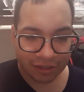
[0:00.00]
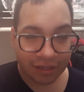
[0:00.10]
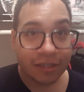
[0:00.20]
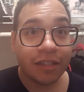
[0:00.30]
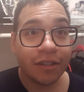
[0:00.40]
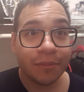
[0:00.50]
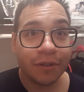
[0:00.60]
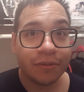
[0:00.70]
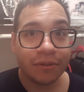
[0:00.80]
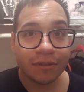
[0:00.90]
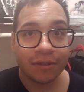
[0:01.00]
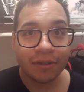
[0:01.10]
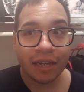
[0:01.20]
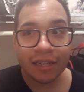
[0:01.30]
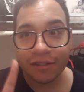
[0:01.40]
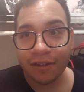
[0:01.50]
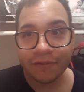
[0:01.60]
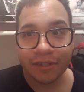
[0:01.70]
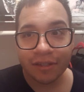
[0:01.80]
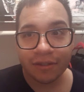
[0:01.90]
continue to post as
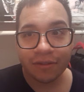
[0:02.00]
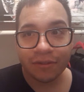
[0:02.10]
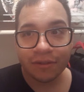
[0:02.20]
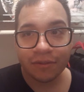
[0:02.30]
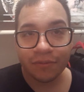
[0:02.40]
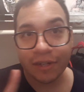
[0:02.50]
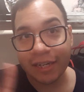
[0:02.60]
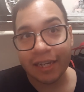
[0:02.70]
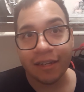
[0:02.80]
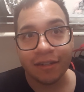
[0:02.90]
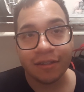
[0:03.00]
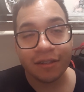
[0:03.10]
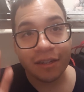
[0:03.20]
often when I can.